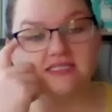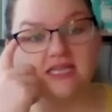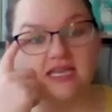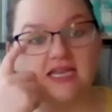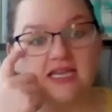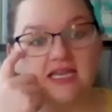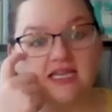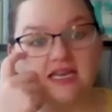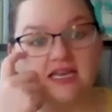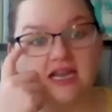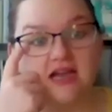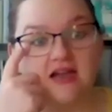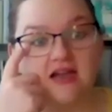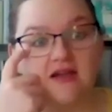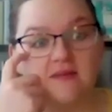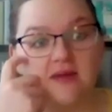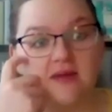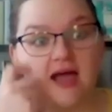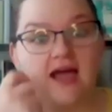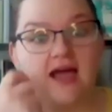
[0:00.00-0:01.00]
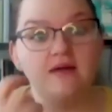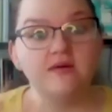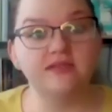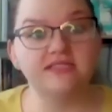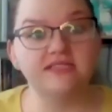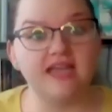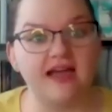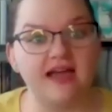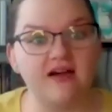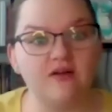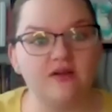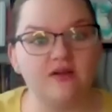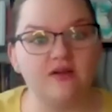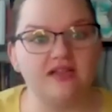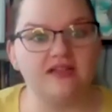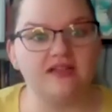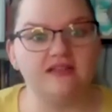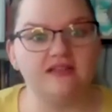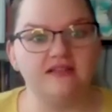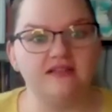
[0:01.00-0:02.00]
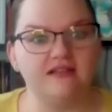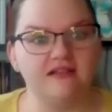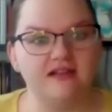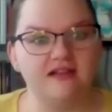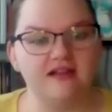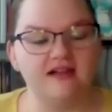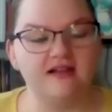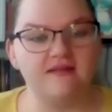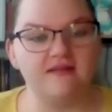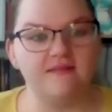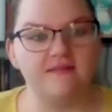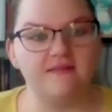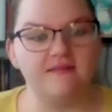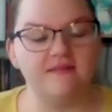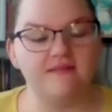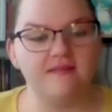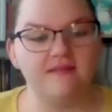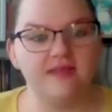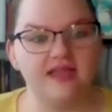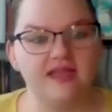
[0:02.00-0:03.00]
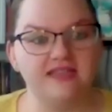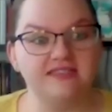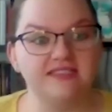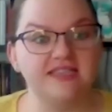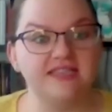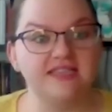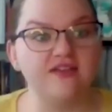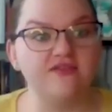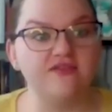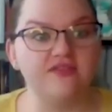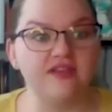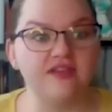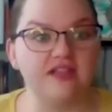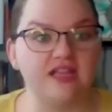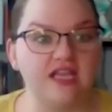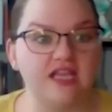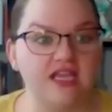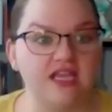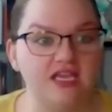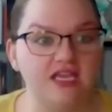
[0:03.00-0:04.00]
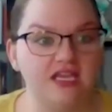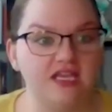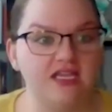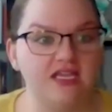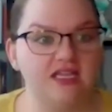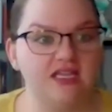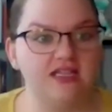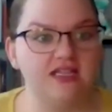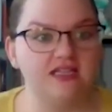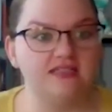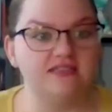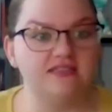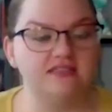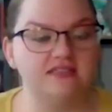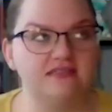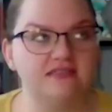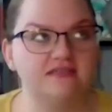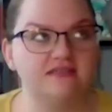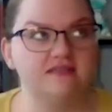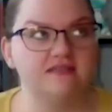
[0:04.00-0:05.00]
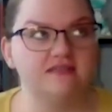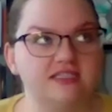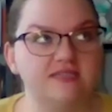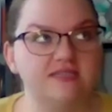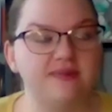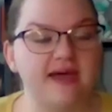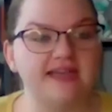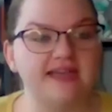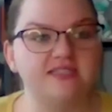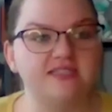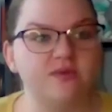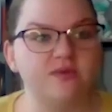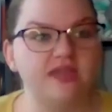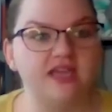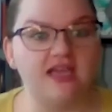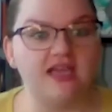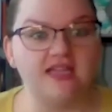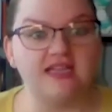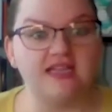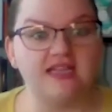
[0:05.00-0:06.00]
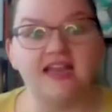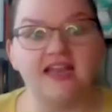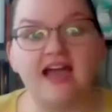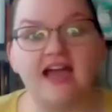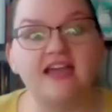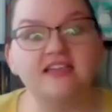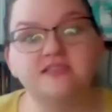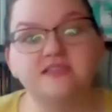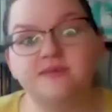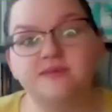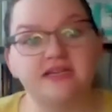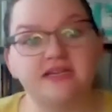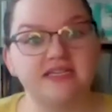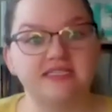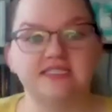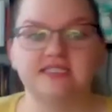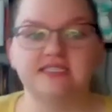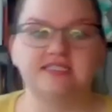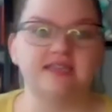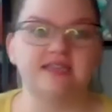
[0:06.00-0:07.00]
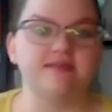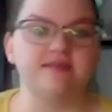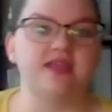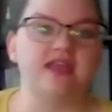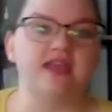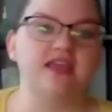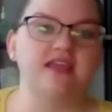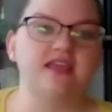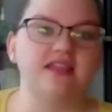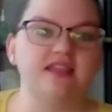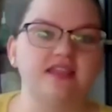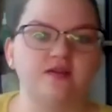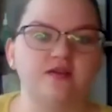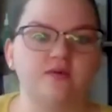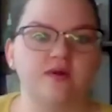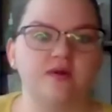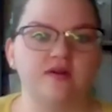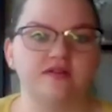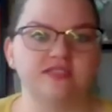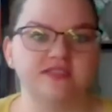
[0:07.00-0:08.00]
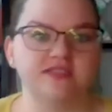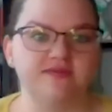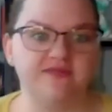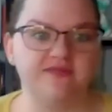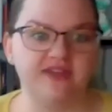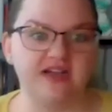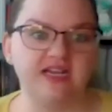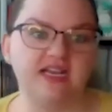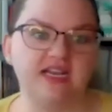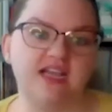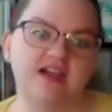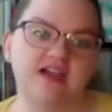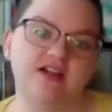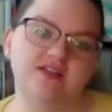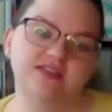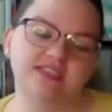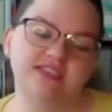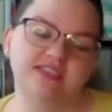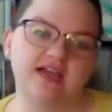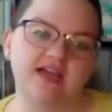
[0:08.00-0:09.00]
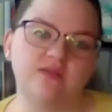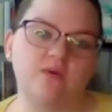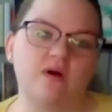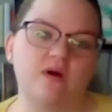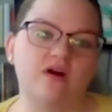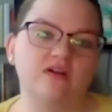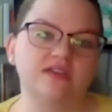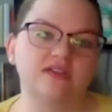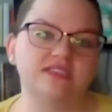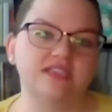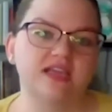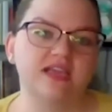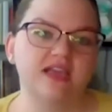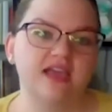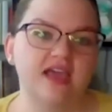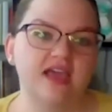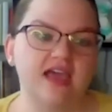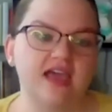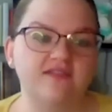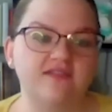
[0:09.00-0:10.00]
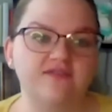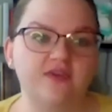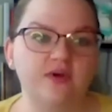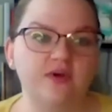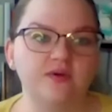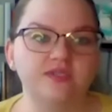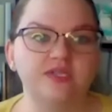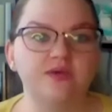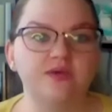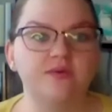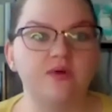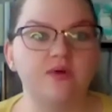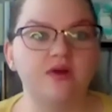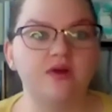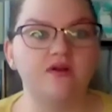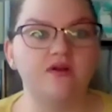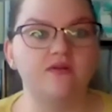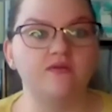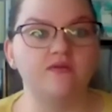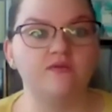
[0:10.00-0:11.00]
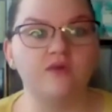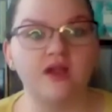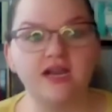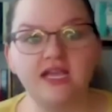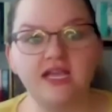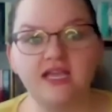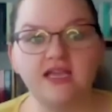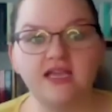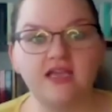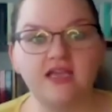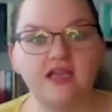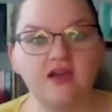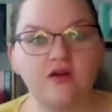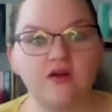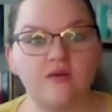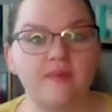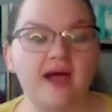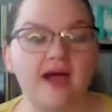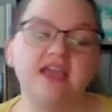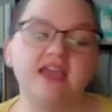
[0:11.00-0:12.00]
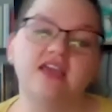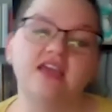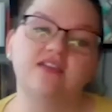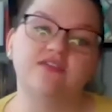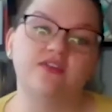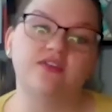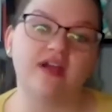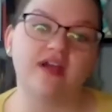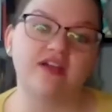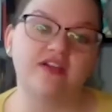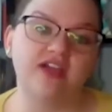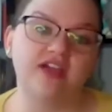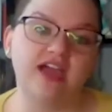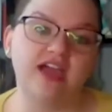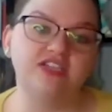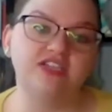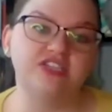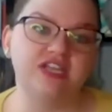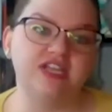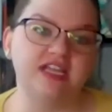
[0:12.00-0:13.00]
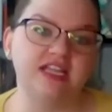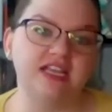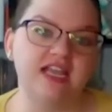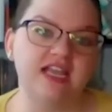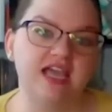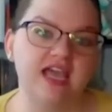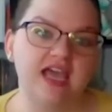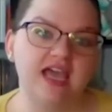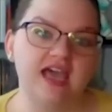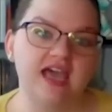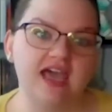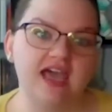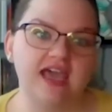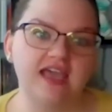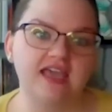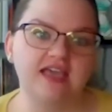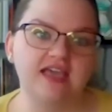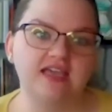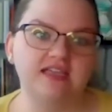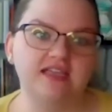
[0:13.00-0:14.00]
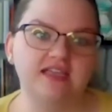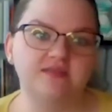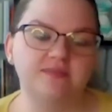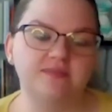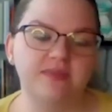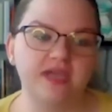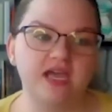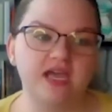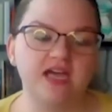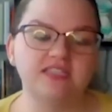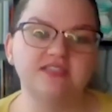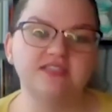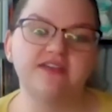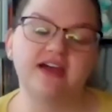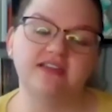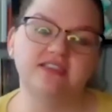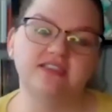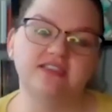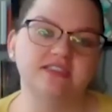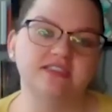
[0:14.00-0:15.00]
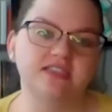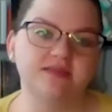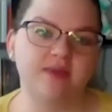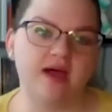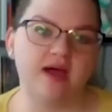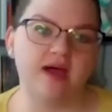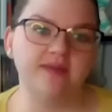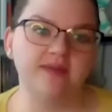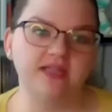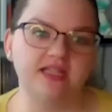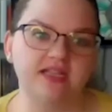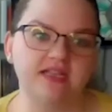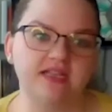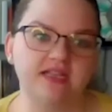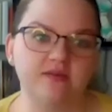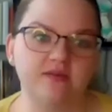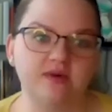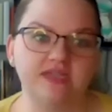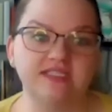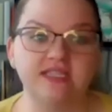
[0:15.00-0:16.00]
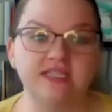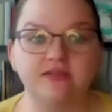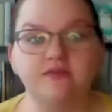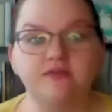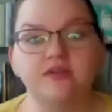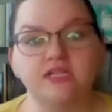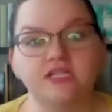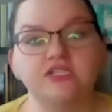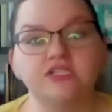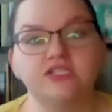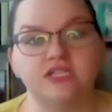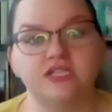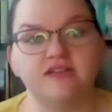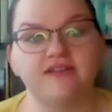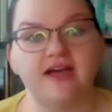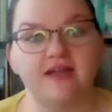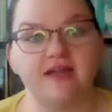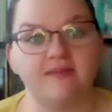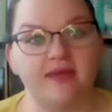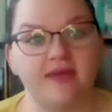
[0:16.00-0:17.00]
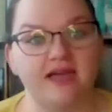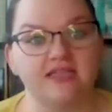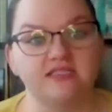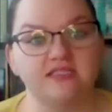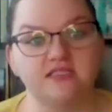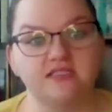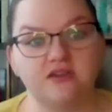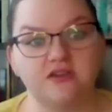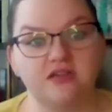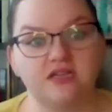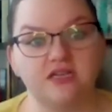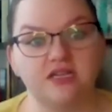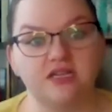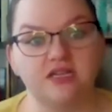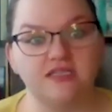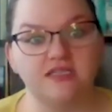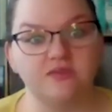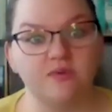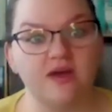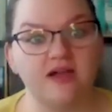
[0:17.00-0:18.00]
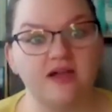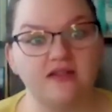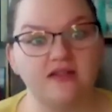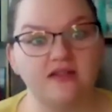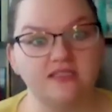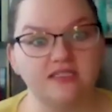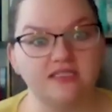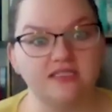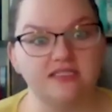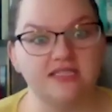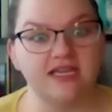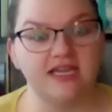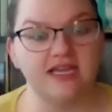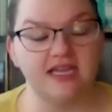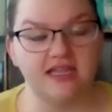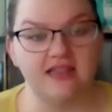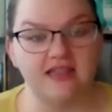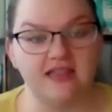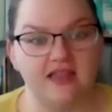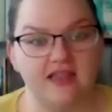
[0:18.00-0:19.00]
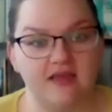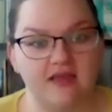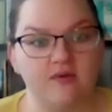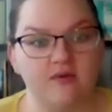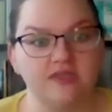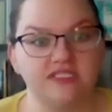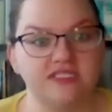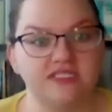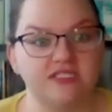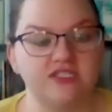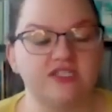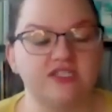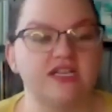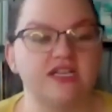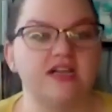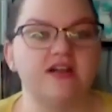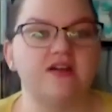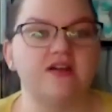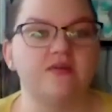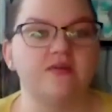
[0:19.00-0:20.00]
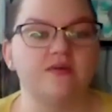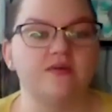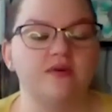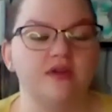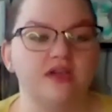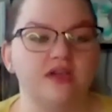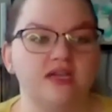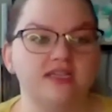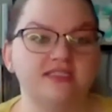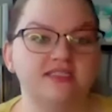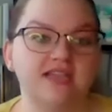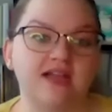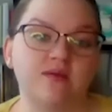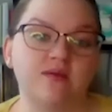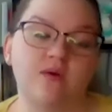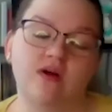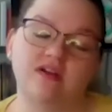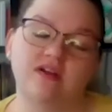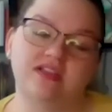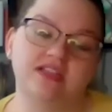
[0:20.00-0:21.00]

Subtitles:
And I was out in South Philly this past weekend, and I experienced the same thing. There were some very narrow sidewalks and folks who were running or biking for recreation. And because of how densely populated it was, they really should have had masks on as well, since it was such a narrow sidewalk.